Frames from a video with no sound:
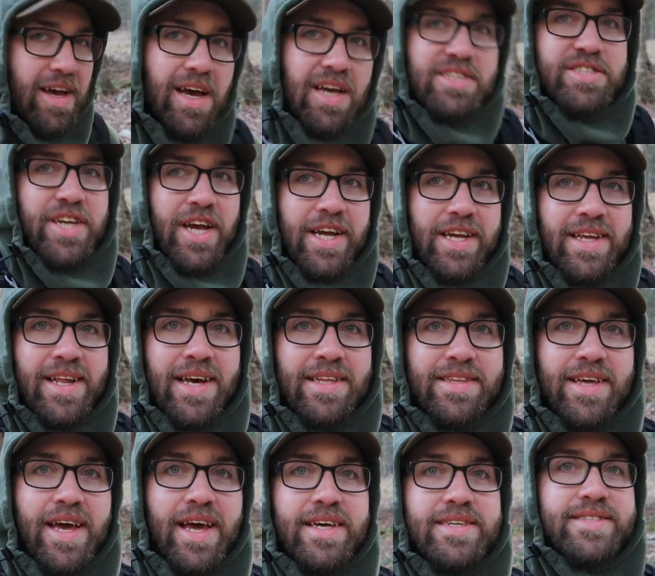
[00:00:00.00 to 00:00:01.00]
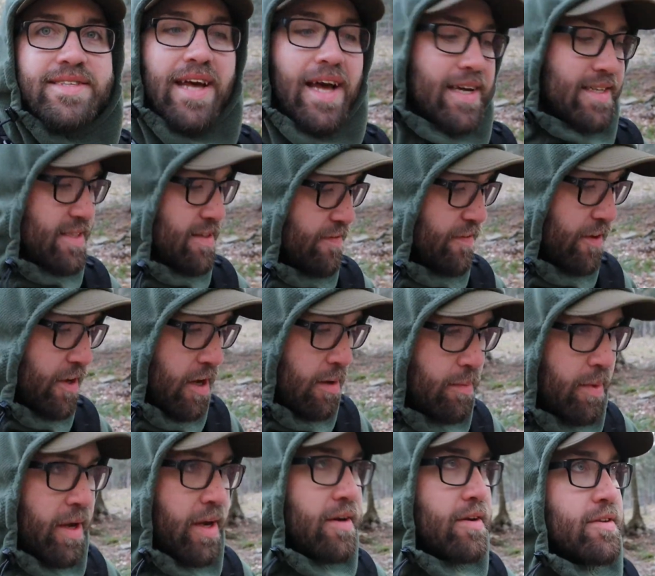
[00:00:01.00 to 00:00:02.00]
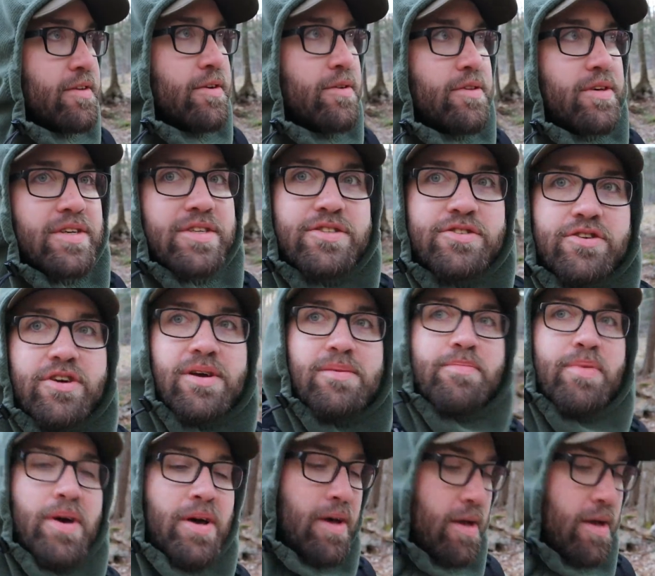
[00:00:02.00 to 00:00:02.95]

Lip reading: and checking out the Haystacks if you come here to do this trip.